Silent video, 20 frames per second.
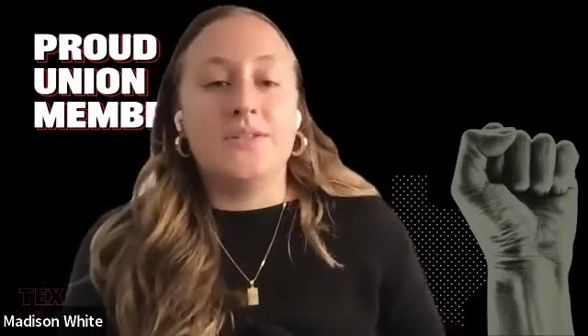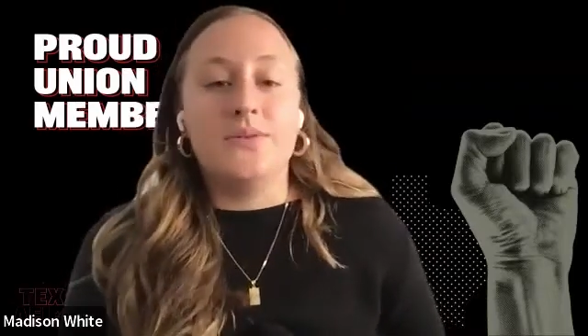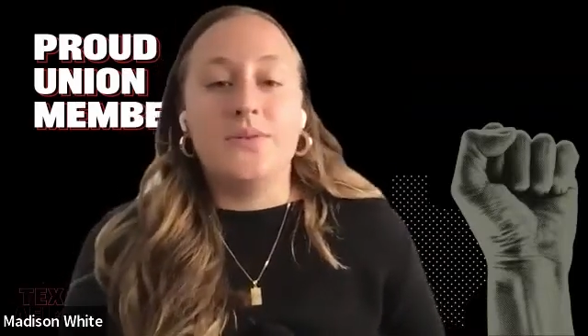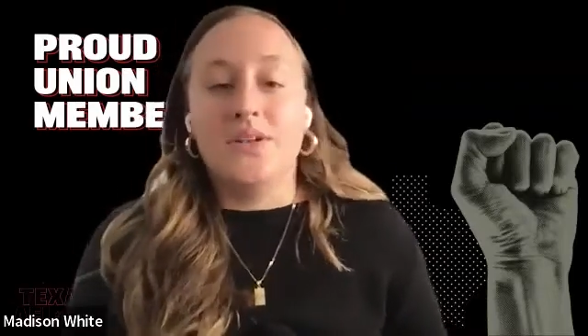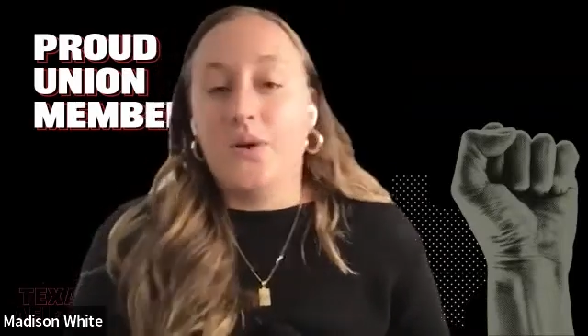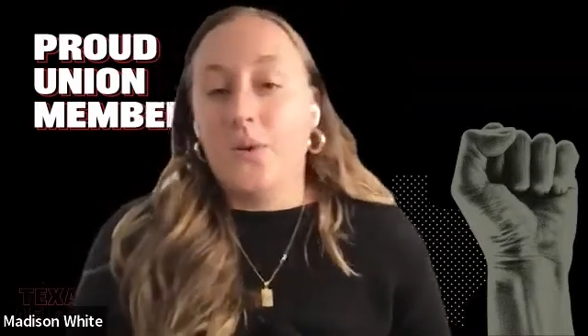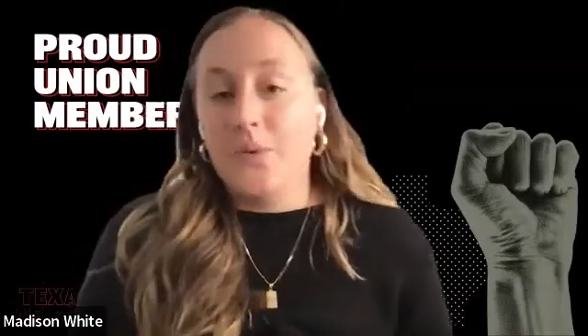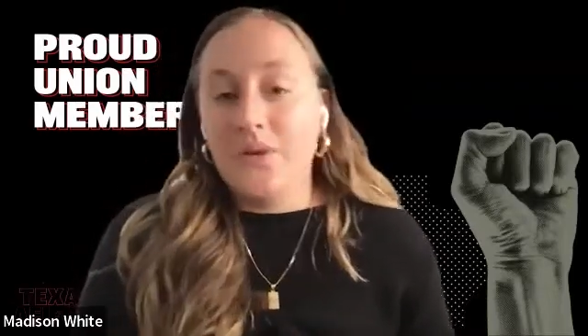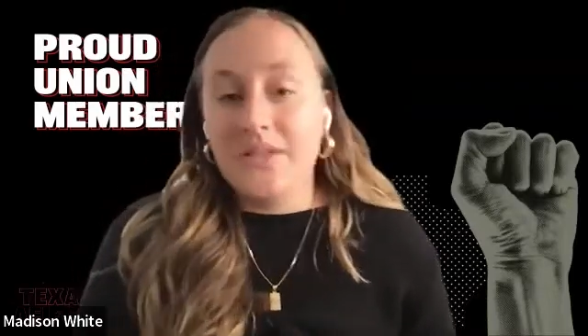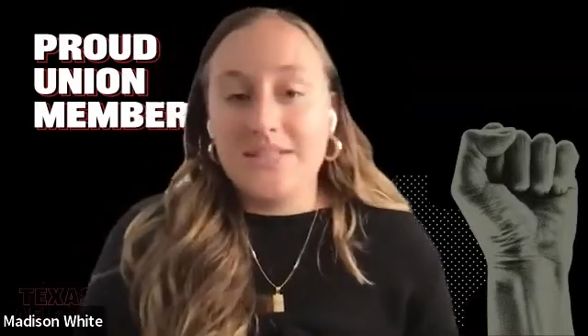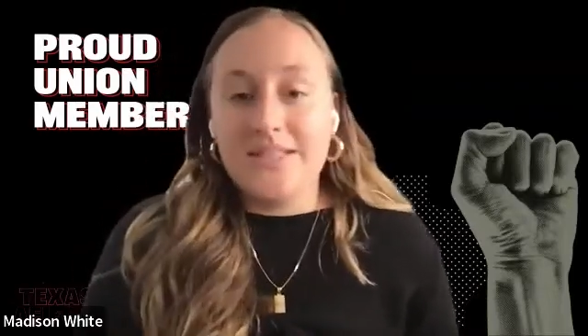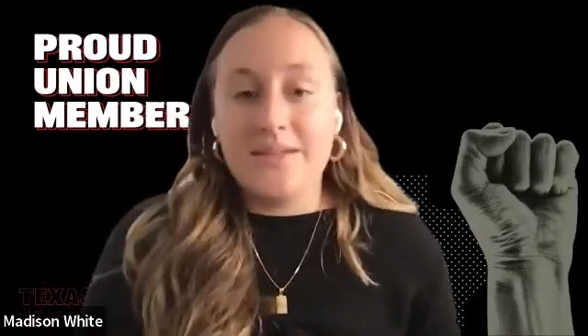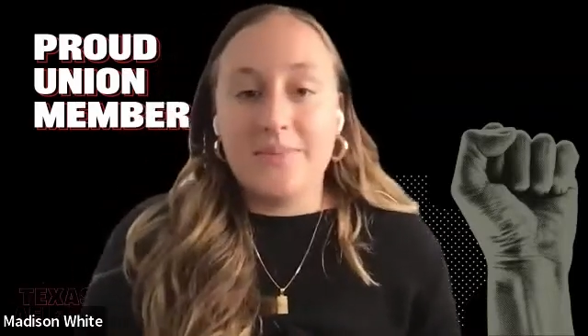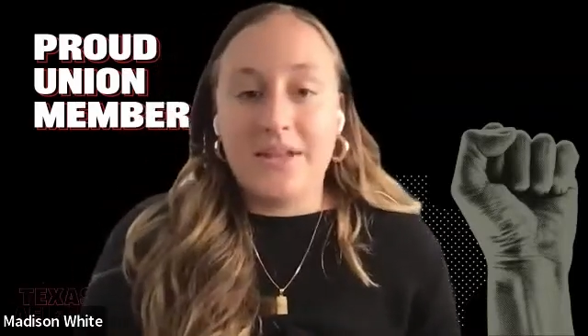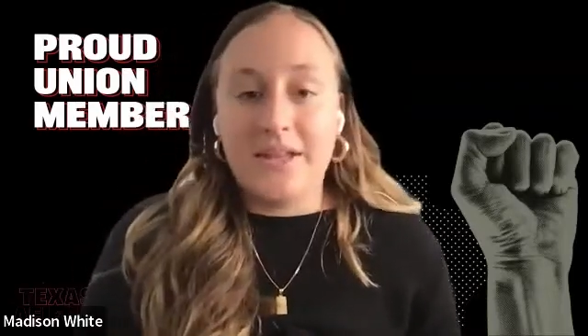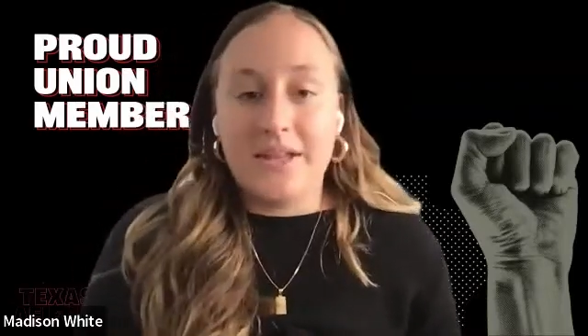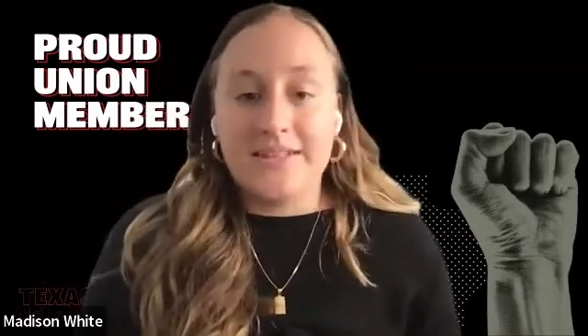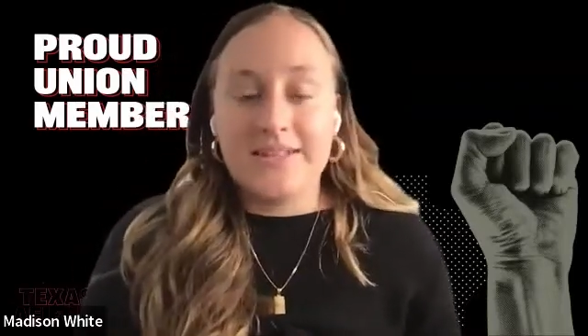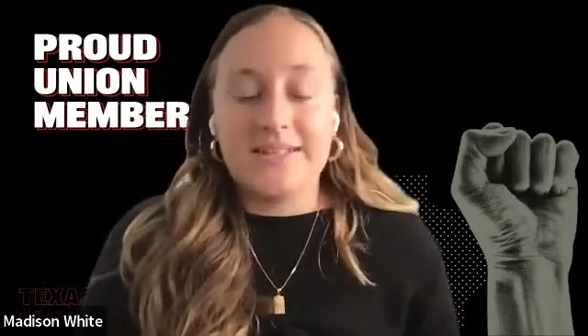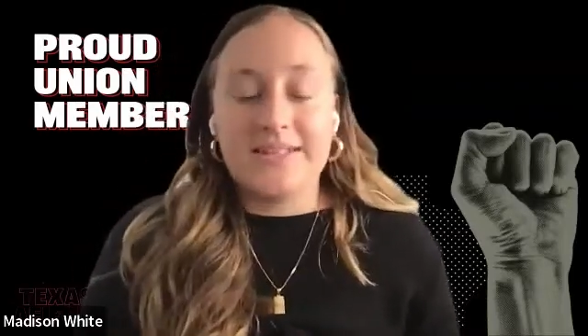you can always
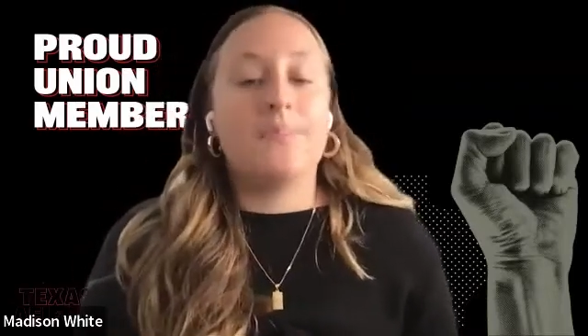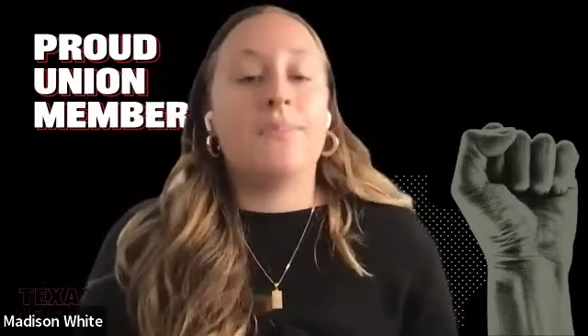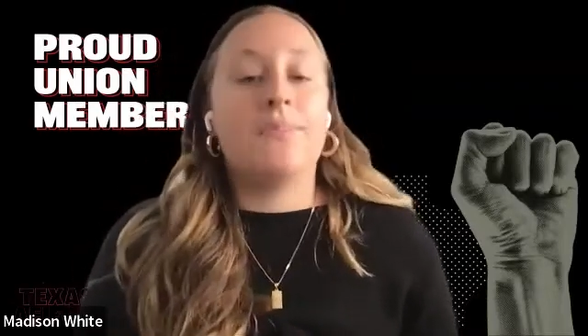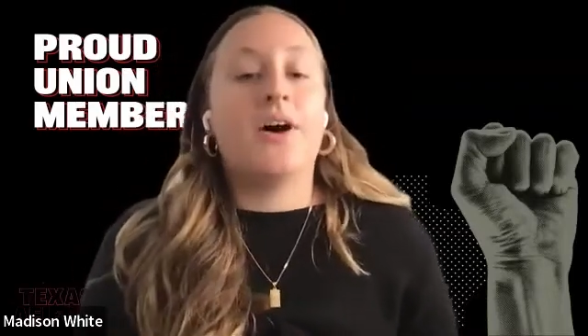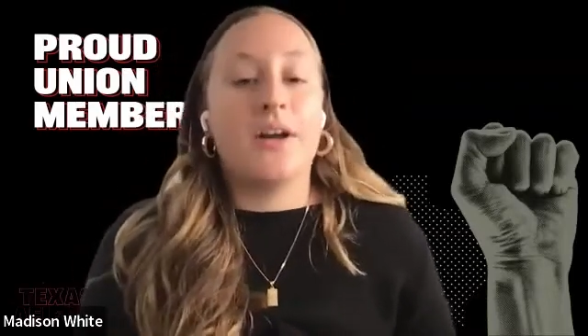email us at